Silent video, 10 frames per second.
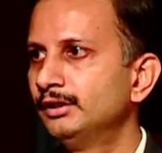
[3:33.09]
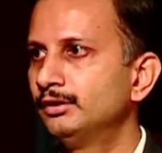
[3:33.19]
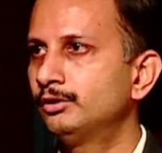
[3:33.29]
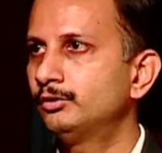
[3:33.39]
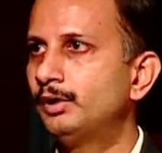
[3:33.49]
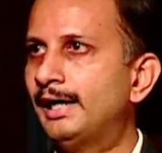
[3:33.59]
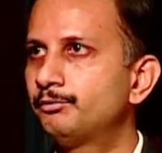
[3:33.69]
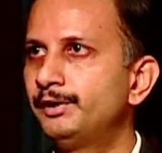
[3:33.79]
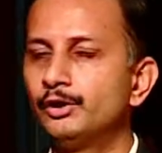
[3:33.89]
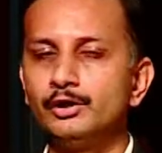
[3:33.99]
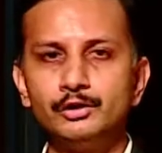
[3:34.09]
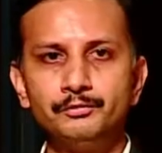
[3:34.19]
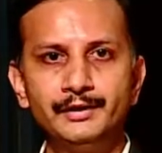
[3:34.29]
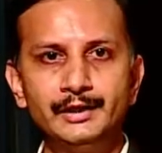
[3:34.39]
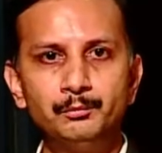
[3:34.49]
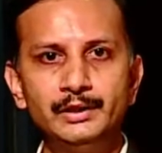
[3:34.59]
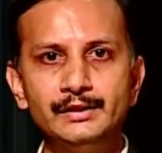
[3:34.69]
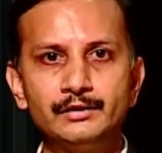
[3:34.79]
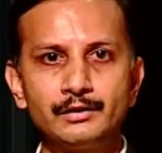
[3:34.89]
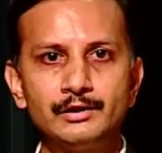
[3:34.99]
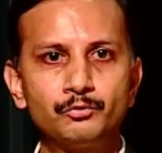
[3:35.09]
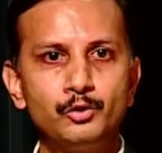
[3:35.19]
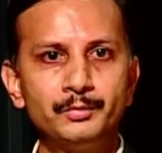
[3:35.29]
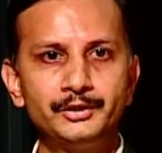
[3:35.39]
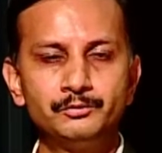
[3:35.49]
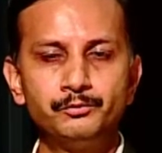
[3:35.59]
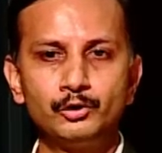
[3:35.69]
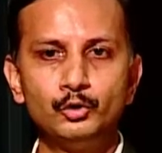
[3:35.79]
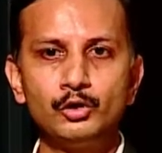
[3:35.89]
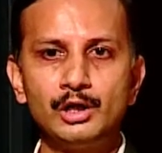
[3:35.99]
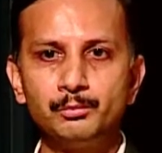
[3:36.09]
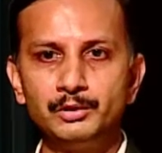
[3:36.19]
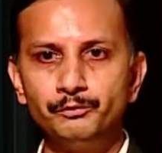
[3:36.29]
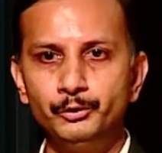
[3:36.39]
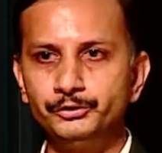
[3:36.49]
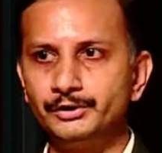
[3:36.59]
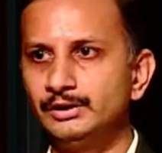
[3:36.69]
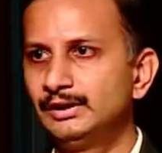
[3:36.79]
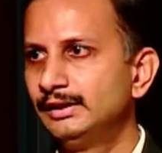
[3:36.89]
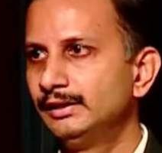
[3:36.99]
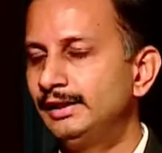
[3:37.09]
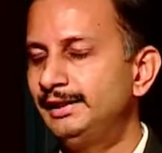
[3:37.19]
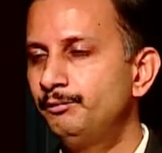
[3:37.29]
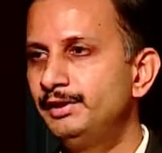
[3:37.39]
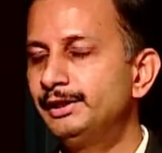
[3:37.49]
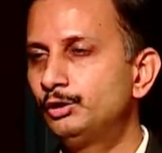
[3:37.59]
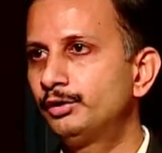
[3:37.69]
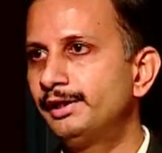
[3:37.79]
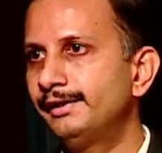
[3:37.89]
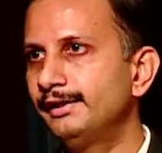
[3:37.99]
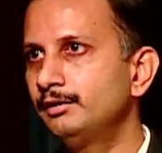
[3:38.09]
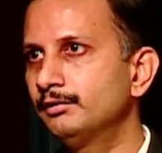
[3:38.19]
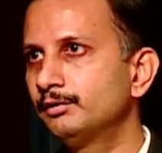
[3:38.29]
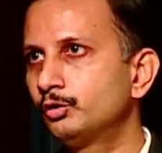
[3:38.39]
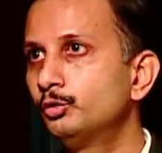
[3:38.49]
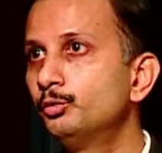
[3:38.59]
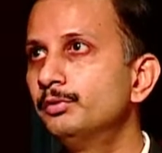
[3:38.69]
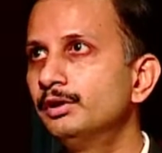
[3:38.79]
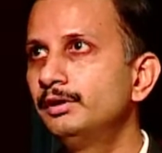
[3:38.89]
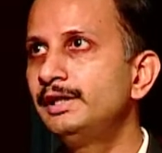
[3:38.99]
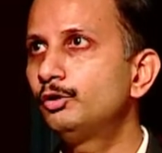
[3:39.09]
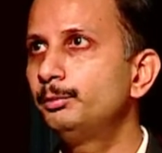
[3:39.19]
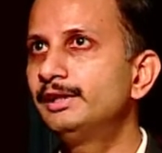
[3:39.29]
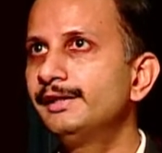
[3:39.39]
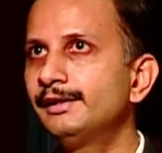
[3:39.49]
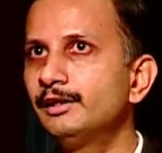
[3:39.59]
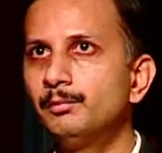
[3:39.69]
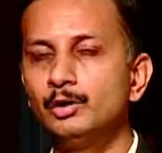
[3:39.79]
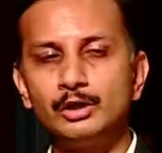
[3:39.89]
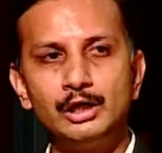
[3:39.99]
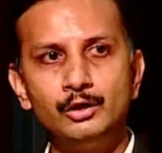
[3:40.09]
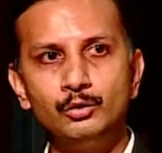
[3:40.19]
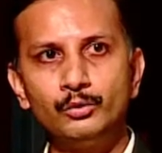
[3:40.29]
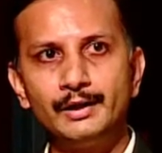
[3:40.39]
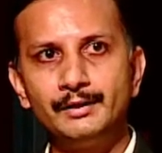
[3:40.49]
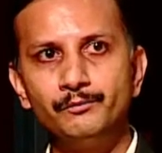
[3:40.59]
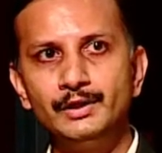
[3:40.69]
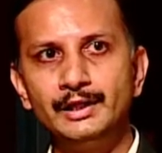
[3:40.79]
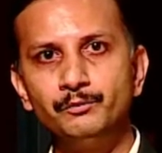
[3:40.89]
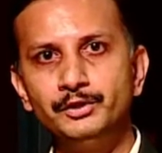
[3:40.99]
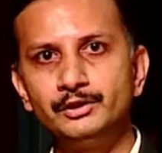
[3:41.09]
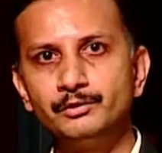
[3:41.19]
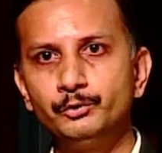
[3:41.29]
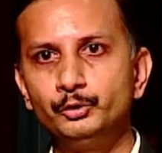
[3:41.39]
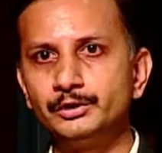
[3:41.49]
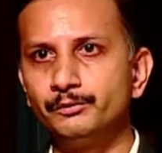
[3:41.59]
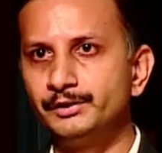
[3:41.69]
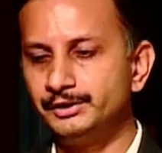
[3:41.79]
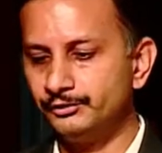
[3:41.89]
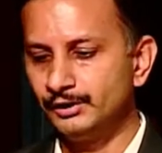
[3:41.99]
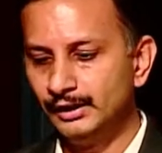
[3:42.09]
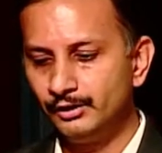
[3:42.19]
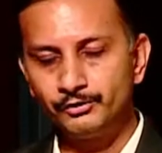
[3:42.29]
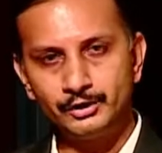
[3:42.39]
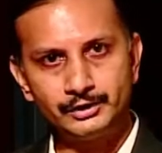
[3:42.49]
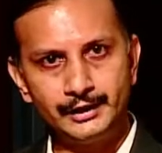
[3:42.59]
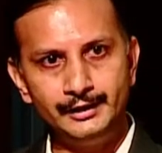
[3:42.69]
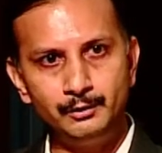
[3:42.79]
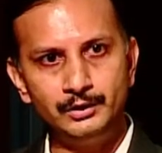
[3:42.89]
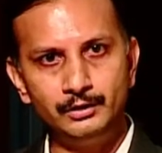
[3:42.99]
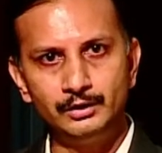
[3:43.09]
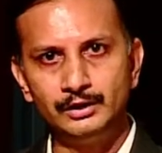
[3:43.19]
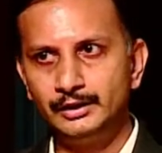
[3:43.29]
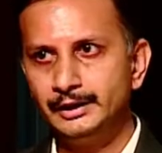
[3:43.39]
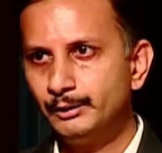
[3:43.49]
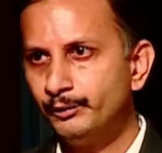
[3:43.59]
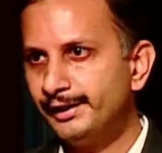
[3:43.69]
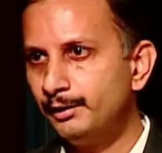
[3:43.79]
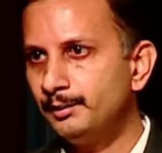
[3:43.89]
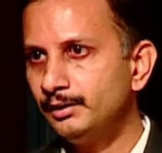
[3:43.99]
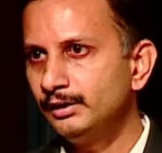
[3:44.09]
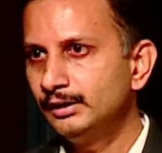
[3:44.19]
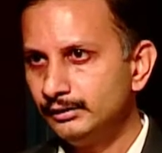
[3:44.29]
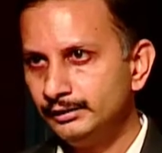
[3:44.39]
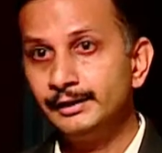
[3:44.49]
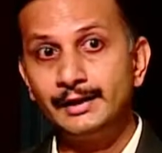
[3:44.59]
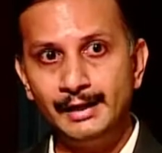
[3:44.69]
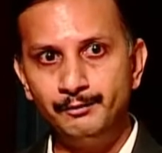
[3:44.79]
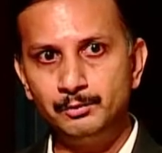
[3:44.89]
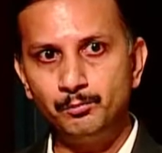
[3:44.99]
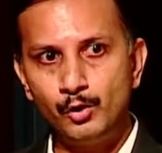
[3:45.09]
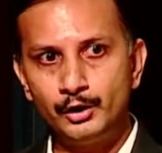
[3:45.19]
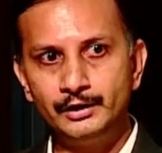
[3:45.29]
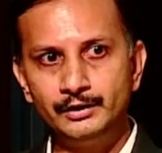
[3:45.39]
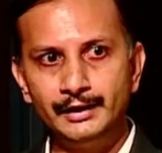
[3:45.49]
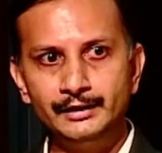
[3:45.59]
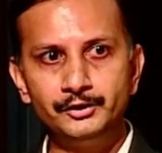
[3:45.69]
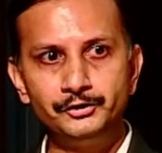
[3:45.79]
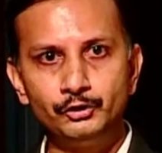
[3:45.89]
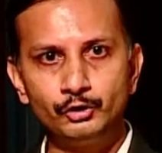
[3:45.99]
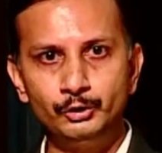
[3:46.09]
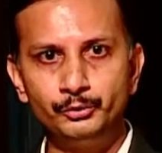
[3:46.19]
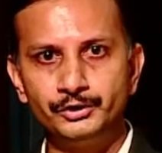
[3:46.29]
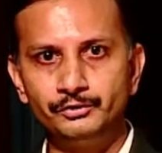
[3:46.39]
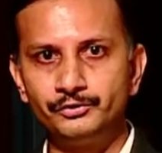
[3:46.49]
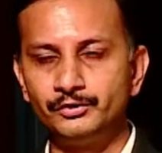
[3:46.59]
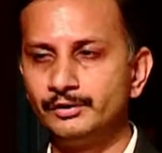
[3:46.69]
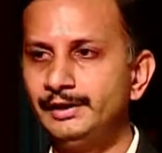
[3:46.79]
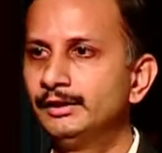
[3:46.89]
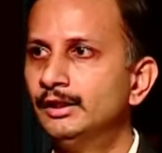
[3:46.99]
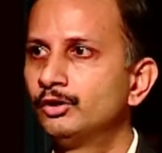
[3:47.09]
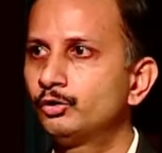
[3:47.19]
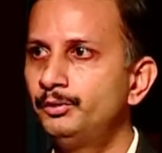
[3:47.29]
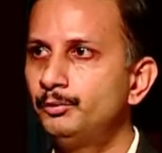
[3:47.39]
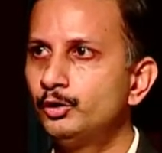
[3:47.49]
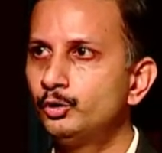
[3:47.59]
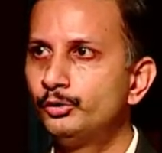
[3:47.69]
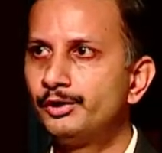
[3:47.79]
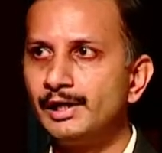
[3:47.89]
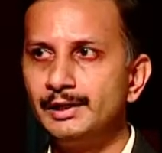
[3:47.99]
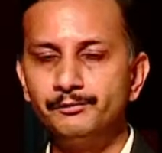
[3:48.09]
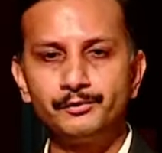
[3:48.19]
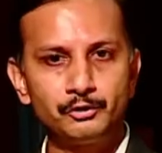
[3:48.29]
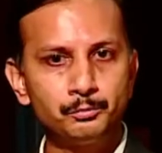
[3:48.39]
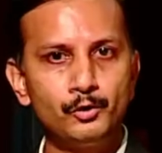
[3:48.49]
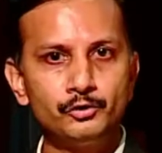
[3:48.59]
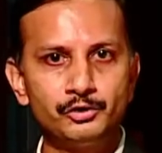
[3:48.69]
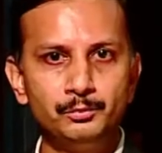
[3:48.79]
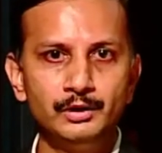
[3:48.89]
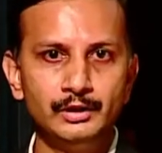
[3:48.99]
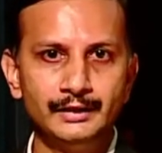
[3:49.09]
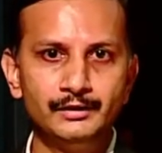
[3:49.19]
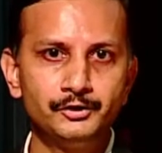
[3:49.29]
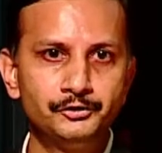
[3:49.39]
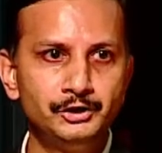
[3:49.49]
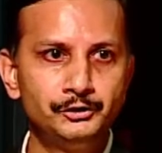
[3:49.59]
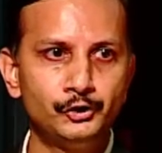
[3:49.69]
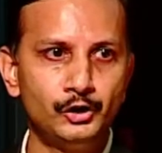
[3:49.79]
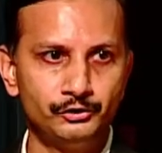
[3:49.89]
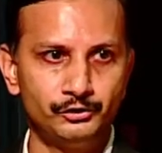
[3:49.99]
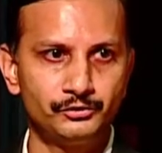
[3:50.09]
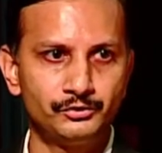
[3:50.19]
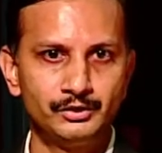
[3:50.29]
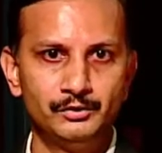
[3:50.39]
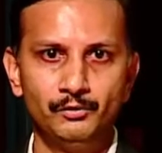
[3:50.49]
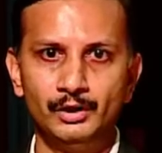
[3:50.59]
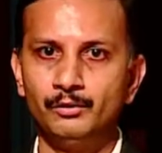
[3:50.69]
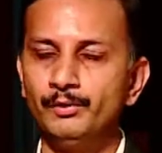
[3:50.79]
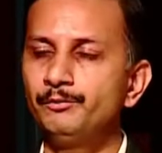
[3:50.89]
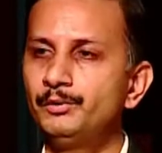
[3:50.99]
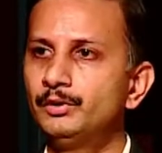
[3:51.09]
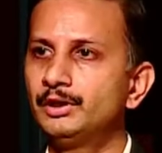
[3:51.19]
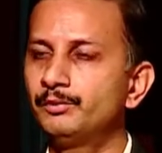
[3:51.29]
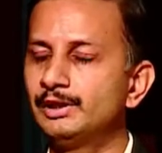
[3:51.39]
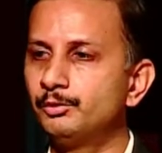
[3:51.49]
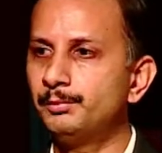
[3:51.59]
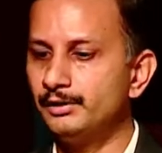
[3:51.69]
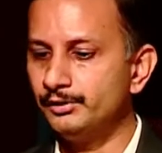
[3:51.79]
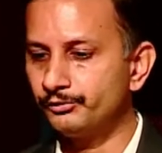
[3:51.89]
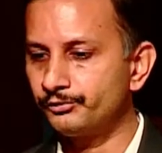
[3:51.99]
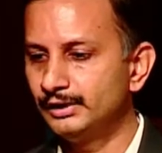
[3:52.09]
You know, as we talk of enabling a transformation for low carbon future, I think we need to be thinking about, how can we envision a future which is sustainable, equitable, yet having modern energy solutions, right? So we want to drive responsible energy choices when we work with our partners.